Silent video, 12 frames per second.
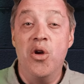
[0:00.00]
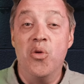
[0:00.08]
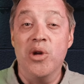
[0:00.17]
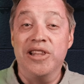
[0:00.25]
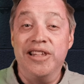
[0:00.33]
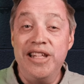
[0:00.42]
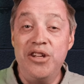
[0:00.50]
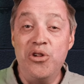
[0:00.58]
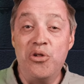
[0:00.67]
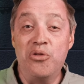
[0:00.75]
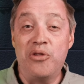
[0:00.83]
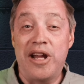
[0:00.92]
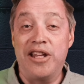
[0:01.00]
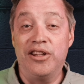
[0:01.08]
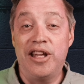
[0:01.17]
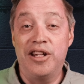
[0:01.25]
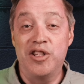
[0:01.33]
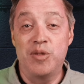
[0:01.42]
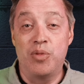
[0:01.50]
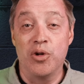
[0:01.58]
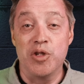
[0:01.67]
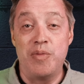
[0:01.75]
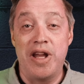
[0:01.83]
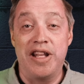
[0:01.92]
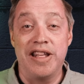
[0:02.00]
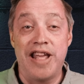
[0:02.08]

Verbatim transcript: when legal regulated sports betting